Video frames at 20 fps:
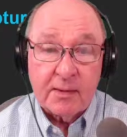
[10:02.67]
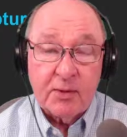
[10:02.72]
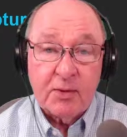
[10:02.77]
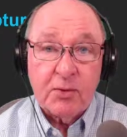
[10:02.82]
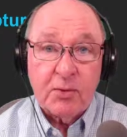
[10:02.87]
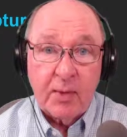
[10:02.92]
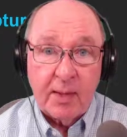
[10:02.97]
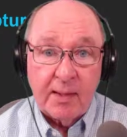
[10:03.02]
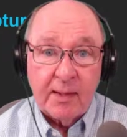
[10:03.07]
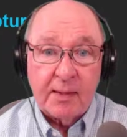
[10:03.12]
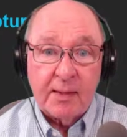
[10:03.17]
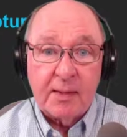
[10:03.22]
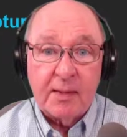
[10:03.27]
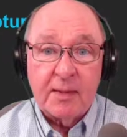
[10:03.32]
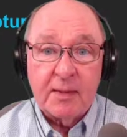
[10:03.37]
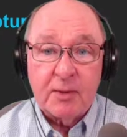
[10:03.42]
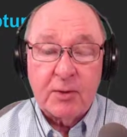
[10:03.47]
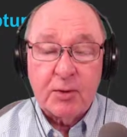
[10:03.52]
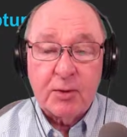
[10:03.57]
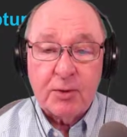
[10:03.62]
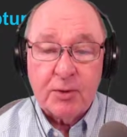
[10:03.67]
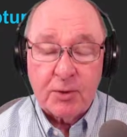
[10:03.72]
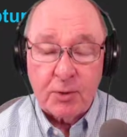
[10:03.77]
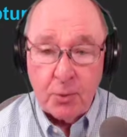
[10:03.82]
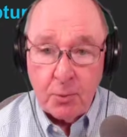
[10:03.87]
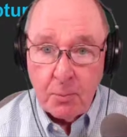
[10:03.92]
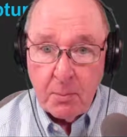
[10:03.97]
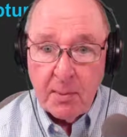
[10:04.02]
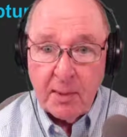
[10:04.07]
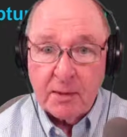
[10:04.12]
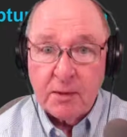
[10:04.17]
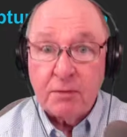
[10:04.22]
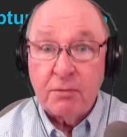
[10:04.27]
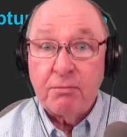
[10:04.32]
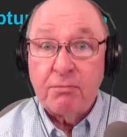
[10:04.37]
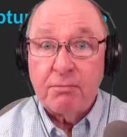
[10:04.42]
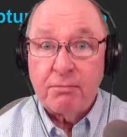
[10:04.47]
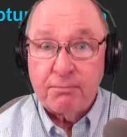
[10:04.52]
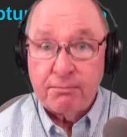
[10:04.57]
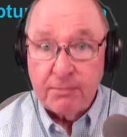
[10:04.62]
this trading. It's so much
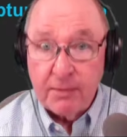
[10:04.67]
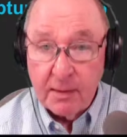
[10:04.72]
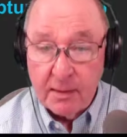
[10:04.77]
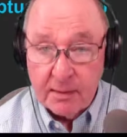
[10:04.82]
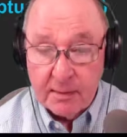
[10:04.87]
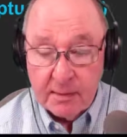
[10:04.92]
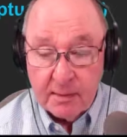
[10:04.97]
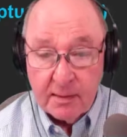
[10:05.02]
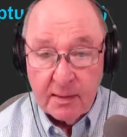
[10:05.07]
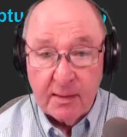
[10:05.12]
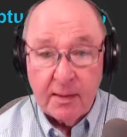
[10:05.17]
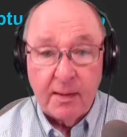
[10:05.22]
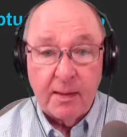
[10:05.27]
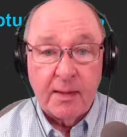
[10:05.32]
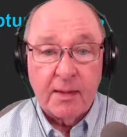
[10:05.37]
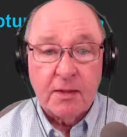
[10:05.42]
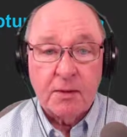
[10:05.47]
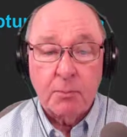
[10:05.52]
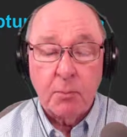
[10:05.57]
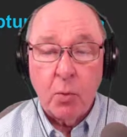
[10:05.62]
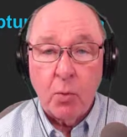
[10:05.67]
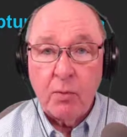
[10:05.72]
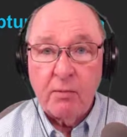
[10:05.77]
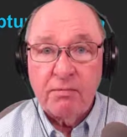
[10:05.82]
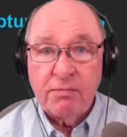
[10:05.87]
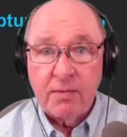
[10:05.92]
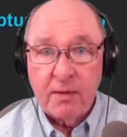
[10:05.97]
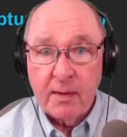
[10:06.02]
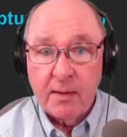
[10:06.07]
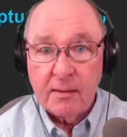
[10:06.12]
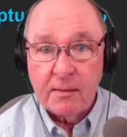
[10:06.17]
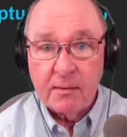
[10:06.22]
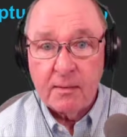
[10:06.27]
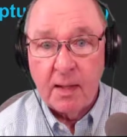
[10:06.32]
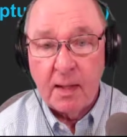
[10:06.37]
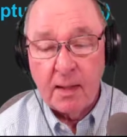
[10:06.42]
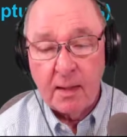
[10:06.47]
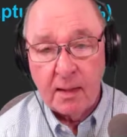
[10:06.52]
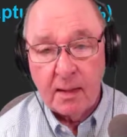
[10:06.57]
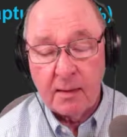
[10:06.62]
fun. It's more
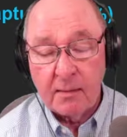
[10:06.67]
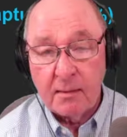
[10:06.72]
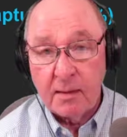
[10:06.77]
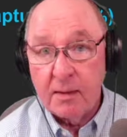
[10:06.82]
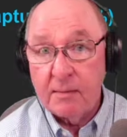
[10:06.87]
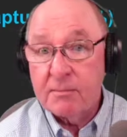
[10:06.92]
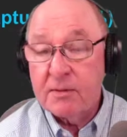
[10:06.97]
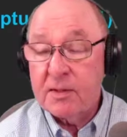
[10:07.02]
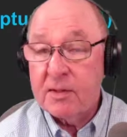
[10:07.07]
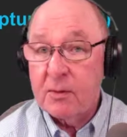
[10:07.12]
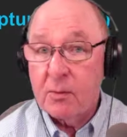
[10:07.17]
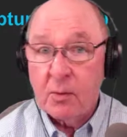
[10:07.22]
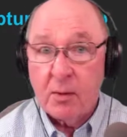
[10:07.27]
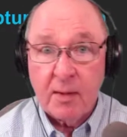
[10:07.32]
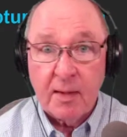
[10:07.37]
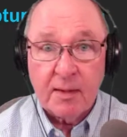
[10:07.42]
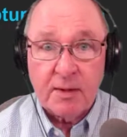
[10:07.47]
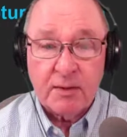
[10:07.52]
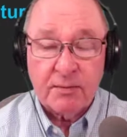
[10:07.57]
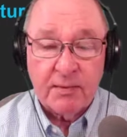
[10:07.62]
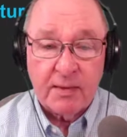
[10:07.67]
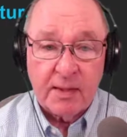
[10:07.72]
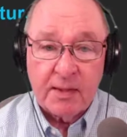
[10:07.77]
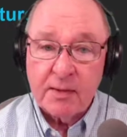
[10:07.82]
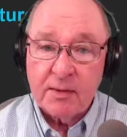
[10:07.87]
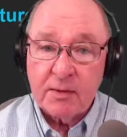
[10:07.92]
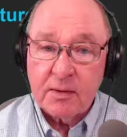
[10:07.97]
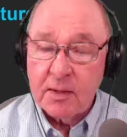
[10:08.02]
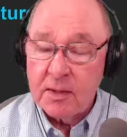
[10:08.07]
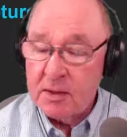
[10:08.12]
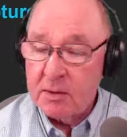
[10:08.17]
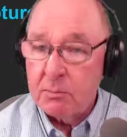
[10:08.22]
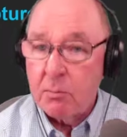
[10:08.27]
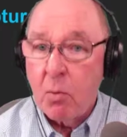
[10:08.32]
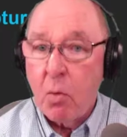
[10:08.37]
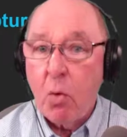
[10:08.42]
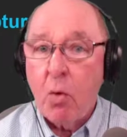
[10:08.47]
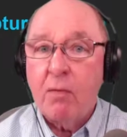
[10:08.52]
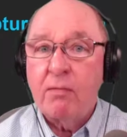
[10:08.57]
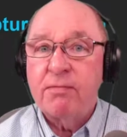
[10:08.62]
fun. I'd love to go to Las Vegas. It's
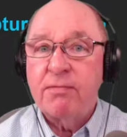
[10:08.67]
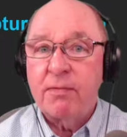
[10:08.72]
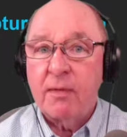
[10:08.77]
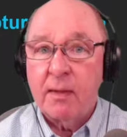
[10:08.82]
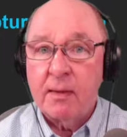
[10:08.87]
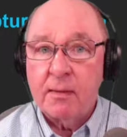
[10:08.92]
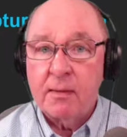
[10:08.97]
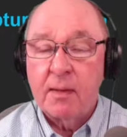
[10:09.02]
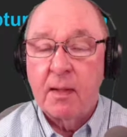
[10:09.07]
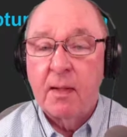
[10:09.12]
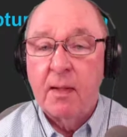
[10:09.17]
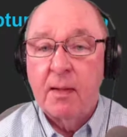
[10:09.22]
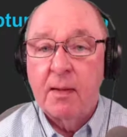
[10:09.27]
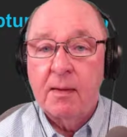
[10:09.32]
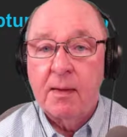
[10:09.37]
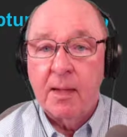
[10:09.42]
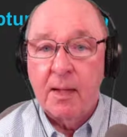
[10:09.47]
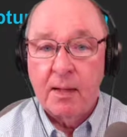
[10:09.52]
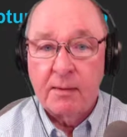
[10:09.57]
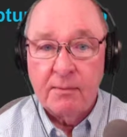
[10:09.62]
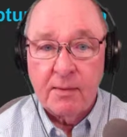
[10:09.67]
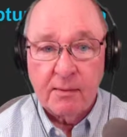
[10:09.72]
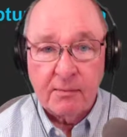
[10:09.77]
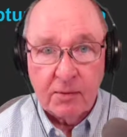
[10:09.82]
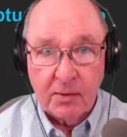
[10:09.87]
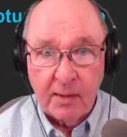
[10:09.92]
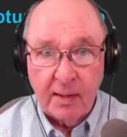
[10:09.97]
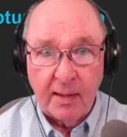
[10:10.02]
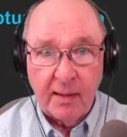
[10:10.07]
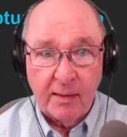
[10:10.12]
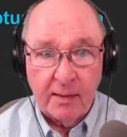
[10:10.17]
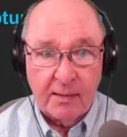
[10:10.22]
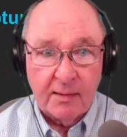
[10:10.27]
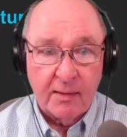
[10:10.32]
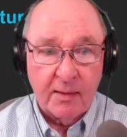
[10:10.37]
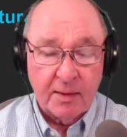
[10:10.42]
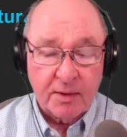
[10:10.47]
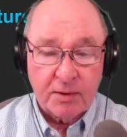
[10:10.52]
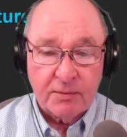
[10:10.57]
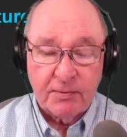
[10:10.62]
more fun than I've ever had in
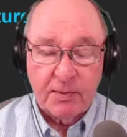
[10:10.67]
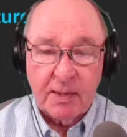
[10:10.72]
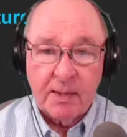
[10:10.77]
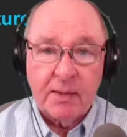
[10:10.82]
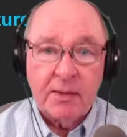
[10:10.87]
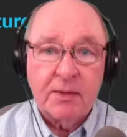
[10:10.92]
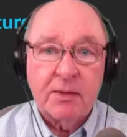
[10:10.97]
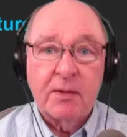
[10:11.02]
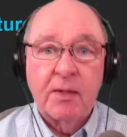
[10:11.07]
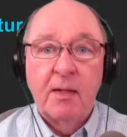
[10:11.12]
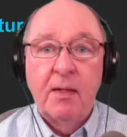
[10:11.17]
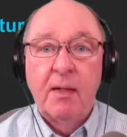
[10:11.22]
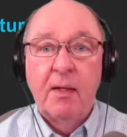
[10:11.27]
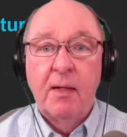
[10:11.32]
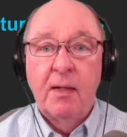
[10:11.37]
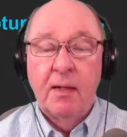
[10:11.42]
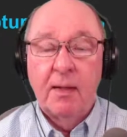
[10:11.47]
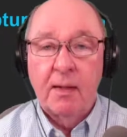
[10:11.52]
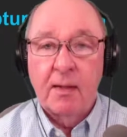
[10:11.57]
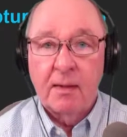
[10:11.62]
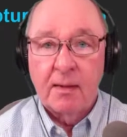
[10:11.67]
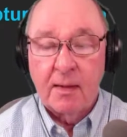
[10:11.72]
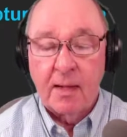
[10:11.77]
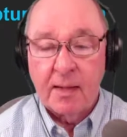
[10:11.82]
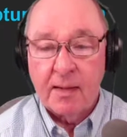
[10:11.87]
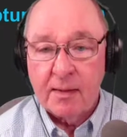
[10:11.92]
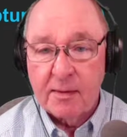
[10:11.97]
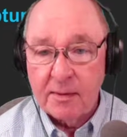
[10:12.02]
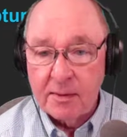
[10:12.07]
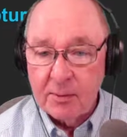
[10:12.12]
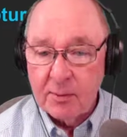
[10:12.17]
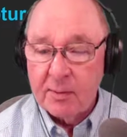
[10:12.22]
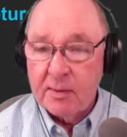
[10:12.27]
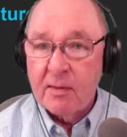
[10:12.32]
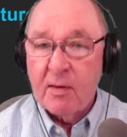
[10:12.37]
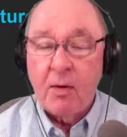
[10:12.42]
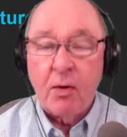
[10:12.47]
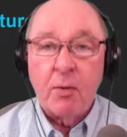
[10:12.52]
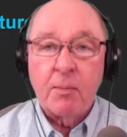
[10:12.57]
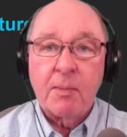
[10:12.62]
Las Vegas. And I can do it
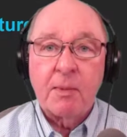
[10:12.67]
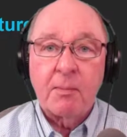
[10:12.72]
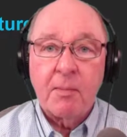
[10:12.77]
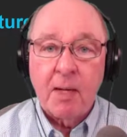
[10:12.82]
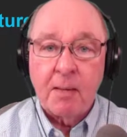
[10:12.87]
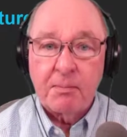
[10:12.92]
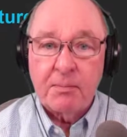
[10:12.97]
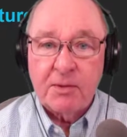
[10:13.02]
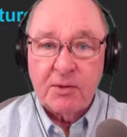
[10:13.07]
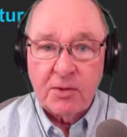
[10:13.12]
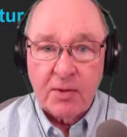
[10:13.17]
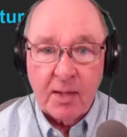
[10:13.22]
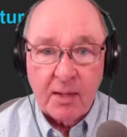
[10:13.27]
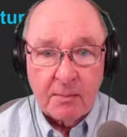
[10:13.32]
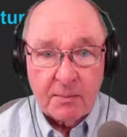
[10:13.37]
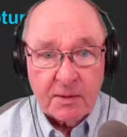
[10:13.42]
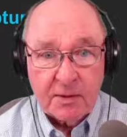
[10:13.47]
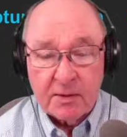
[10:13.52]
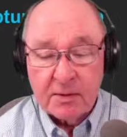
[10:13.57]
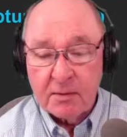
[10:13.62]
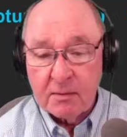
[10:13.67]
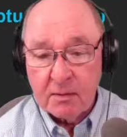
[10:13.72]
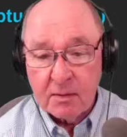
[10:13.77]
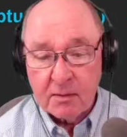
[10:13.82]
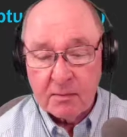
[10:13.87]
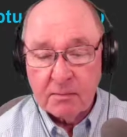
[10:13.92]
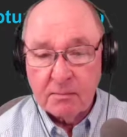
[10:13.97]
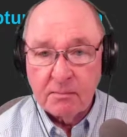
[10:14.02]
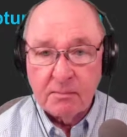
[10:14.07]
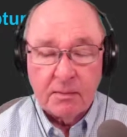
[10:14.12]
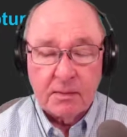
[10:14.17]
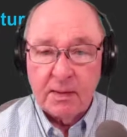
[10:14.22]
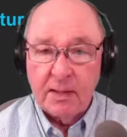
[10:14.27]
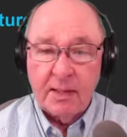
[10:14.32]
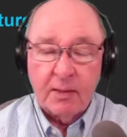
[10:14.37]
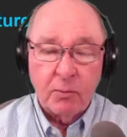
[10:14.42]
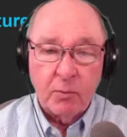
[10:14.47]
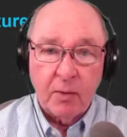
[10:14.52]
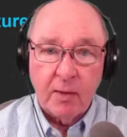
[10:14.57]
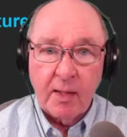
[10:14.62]
at home in my pajamas or
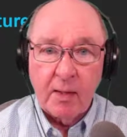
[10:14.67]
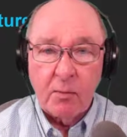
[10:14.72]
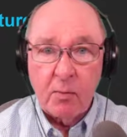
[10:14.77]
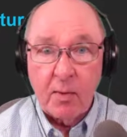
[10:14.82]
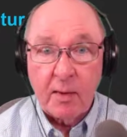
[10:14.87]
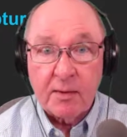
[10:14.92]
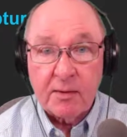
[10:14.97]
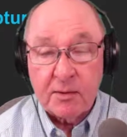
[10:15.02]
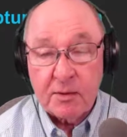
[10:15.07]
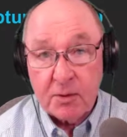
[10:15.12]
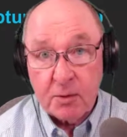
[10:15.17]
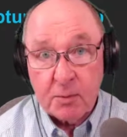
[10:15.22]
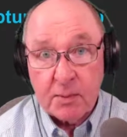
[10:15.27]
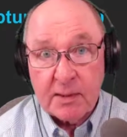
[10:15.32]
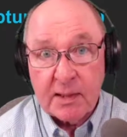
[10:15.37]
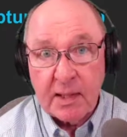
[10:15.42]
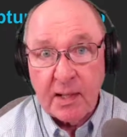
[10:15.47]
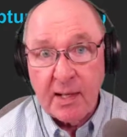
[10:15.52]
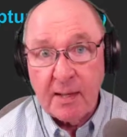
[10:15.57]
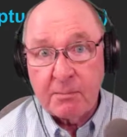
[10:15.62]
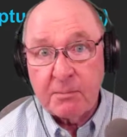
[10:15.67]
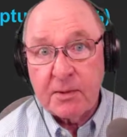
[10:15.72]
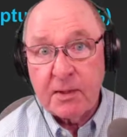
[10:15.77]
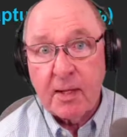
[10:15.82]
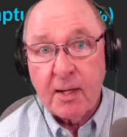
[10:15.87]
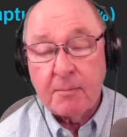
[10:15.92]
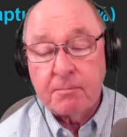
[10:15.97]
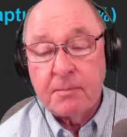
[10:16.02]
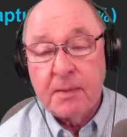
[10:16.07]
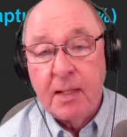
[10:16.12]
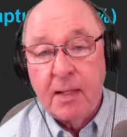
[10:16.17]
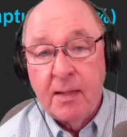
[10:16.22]
anywhere I want to with a laptop.